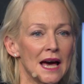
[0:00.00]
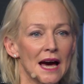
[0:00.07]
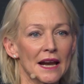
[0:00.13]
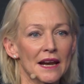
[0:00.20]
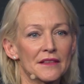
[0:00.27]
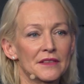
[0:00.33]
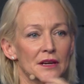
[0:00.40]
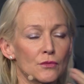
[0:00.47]
And
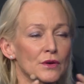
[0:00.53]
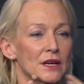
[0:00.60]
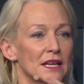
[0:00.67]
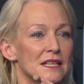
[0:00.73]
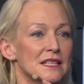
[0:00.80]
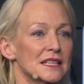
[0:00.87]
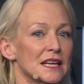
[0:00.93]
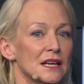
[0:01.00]
I think we can
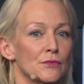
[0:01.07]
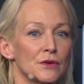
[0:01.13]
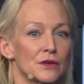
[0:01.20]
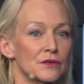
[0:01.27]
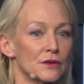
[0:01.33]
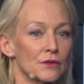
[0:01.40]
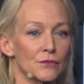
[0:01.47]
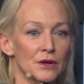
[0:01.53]
say
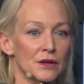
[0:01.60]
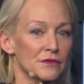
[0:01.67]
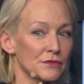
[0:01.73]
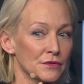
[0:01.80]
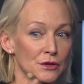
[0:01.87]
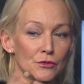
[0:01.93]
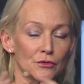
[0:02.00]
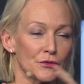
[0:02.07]
with
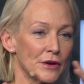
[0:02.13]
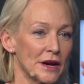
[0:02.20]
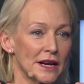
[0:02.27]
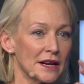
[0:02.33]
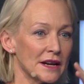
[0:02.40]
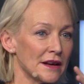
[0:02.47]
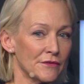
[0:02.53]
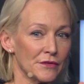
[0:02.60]
Ukraine
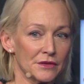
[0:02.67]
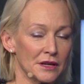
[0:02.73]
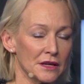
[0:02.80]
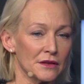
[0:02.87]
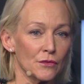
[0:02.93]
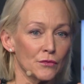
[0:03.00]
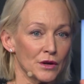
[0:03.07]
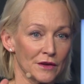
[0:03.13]
and everything
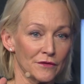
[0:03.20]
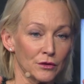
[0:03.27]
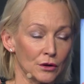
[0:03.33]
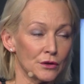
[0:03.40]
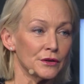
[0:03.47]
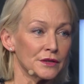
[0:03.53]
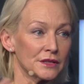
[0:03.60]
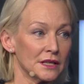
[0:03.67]
that we have
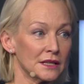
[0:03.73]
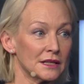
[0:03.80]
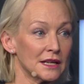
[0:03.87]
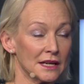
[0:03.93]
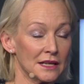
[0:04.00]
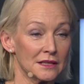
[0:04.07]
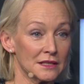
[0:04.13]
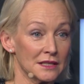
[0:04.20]
learned,
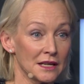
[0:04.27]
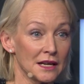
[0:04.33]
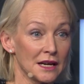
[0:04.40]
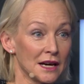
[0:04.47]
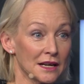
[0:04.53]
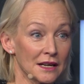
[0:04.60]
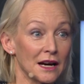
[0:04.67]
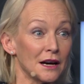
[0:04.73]
and
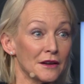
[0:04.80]
God